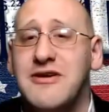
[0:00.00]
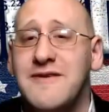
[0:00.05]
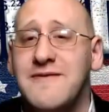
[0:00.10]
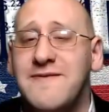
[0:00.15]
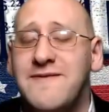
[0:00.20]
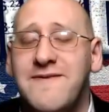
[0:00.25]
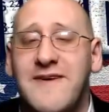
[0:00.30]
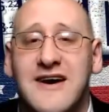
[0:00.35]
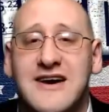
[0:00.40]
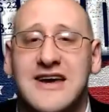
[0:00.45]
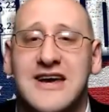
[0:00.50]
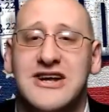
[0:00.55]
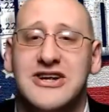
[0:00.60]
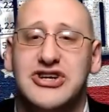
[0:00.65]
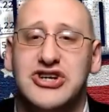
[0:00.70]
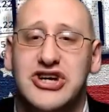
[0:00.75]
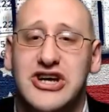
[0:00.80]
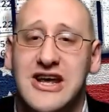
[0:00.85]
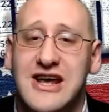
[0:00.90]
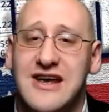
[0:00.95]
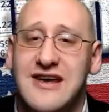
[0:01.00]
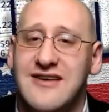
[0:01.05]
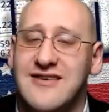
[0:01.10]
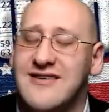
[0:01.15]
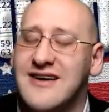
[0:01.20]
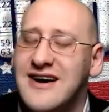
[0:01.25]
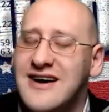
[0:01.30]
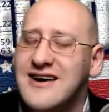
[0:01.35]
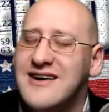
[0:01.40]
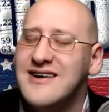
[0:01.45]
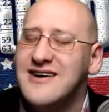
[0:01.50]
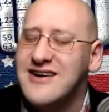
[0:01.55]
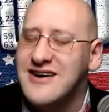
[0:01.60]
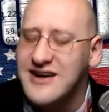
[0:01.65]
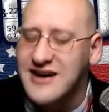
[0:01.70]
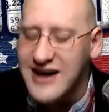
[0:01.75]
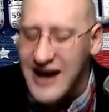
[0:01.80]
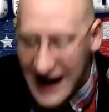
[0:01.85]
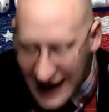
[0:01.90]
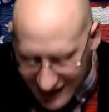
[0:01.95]
fucking cheese.
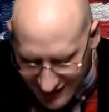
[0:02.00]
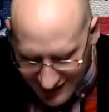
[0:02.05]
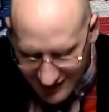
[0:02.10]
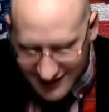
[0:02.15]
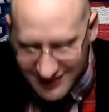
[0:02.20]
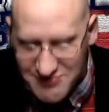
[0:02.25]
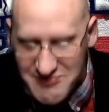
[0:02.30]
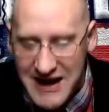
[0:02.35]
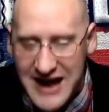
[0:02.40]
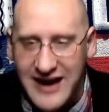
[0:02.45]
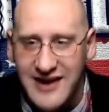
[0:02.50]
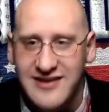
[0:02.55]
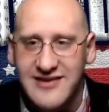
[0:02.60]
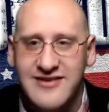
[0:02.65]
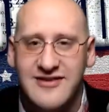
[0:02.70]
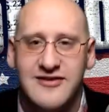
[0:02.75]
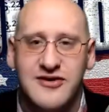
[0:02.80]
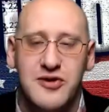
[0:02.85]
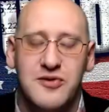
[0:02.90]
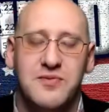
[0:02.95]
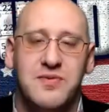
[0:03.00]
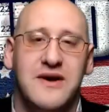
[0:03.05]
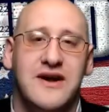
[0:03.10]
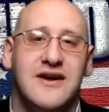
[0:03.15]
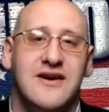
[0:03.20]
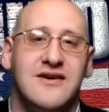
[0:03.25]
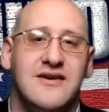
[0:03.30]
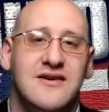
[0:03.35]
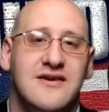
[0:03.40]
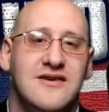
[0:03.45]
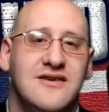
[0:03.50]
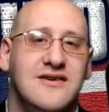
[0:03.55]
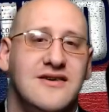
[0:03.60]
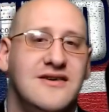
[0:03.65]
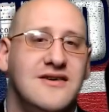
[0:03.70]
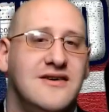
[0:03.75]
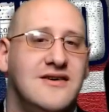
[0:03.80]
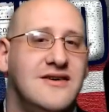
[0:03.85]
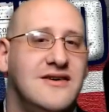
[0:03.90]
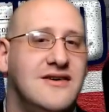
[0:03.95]
God, this man is stupid.
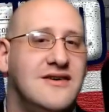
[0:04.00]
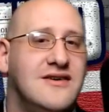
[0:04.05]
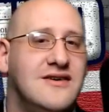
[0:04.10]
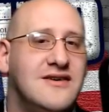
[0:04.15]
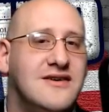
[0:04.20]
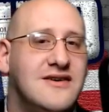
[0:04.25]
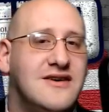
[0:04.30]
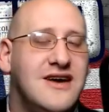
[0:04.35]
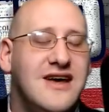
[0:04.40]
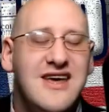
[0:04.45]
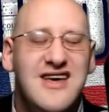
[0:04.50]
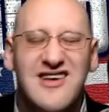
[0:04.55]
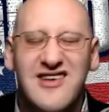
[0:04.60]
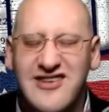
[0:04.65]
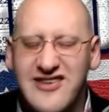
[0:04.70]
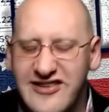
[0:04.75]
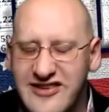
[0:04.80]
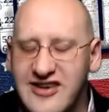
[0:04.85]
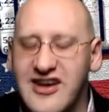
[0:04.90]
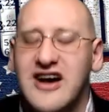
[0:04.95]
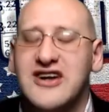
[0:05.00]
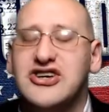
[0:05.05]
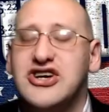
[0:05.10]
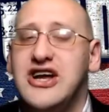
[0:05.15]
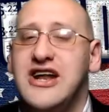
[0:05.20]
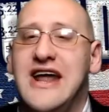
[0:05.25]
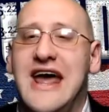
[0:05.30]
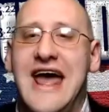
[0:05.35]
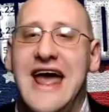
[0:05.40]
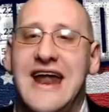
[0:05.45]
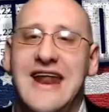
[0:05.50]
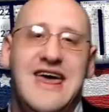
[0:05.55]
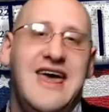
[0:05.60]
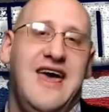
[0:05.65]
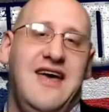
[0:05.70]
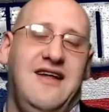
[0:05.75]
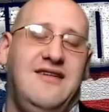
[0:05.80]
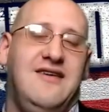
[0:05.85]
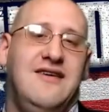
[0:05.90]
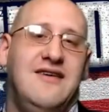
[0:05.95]
He is such an
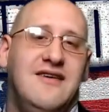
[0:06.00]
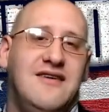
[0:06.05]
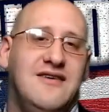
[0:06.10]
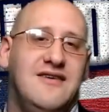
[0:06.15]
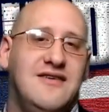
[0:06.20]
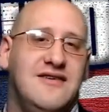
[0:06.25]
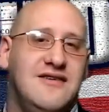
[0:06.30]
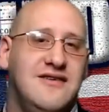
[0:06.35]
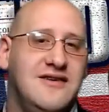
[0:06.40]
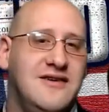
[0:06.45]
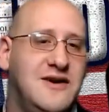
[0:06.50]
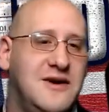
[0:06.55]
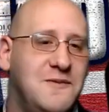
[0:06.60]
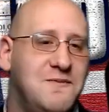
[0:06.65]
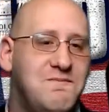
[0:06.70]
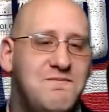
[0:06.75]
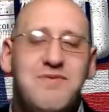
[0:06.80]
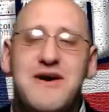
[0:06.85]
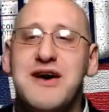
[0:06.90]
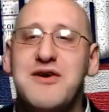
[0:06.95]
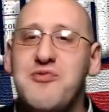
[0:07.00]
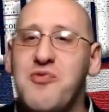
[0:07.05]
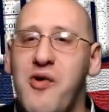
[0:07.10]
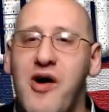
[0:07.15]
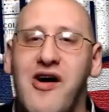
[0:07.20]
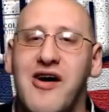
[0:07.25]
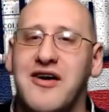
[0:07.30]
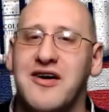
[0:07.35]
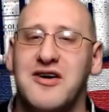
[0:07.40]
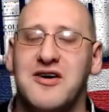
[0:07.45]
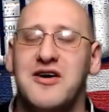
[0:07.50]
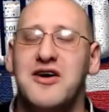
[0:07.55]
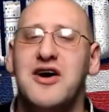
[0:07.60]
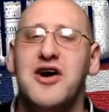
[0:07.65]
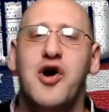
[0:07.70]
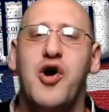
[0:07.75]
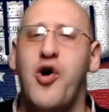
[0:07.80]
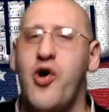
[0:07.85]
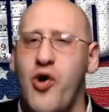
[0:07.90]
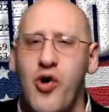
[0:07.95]
idiot. Big water,
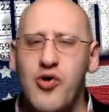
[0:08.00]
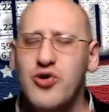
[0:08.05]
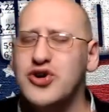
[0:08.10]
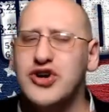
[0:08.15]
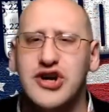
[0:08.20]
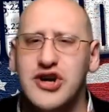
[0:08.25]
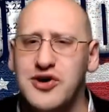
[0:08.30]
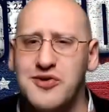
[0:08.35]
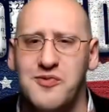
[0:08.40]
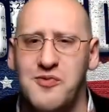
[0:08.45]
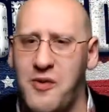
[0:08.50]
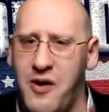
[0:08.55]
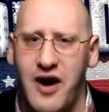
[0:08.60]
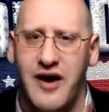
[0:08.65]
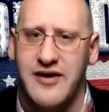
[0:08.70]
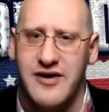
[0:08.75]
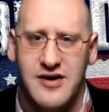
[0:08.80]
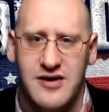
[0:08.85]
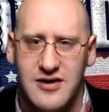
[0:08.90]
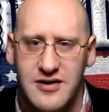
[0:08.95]
ocean water.